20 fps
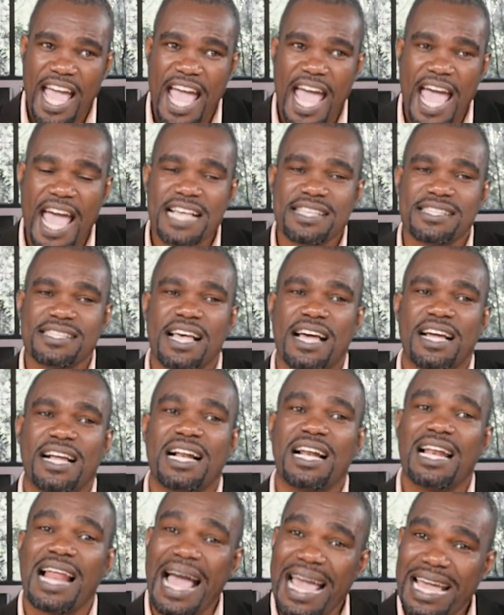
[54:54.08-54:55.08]
as a
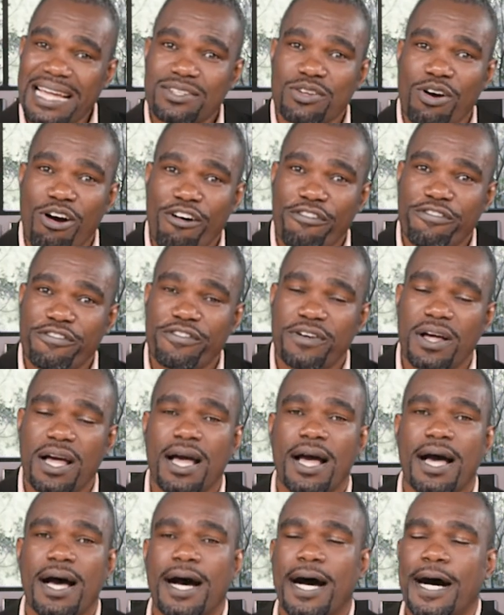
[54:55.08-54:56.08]
client of
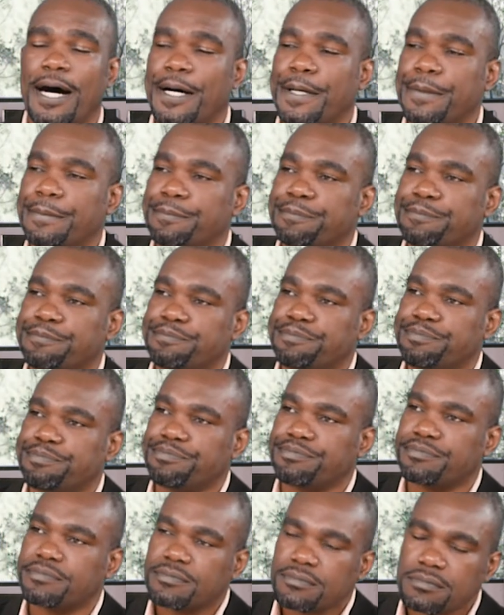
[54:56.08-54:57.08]

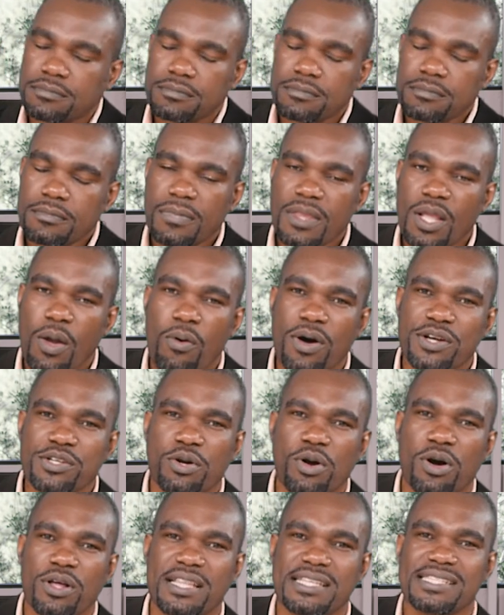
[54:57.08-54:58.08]
um, what do you
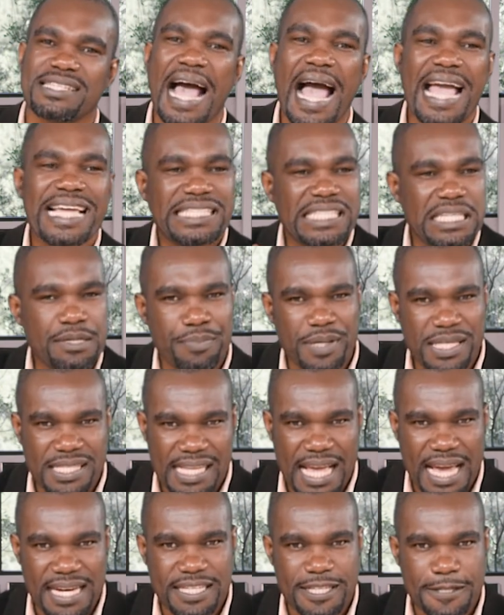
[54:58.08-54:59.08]
call this
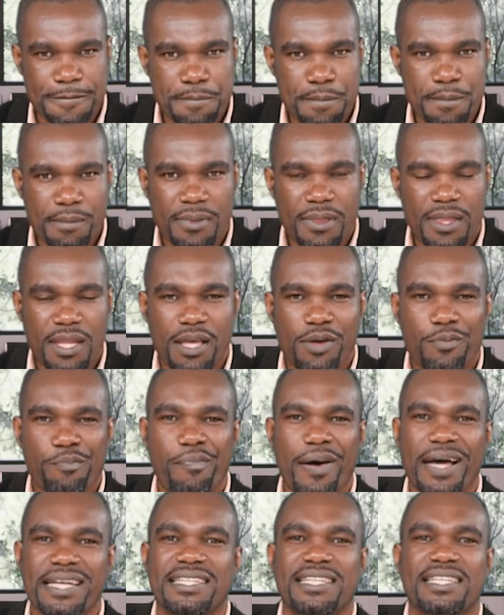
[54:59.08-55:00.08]
IDBZ.
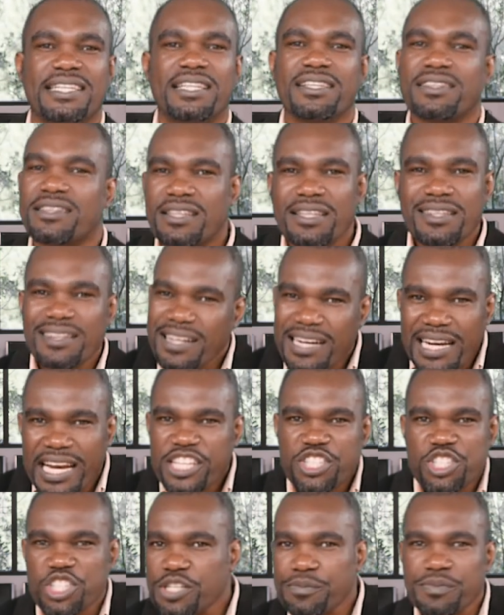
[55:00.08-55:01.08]
But the, the, the
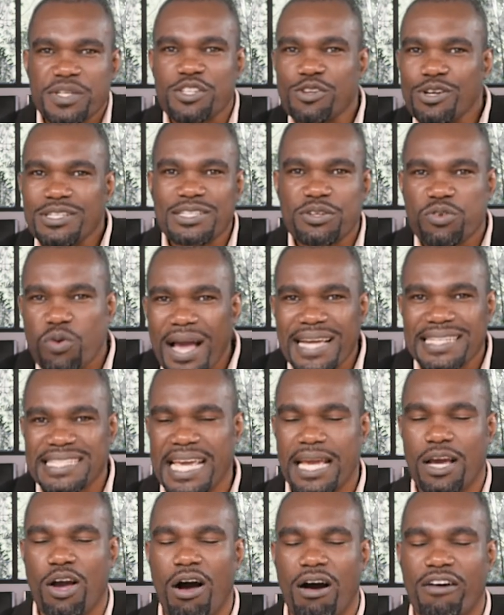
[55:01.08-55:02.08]
relationship did not quite
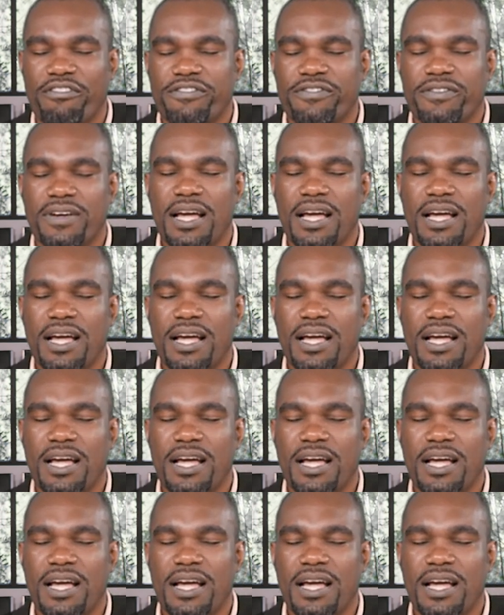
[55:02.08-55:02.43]
take off.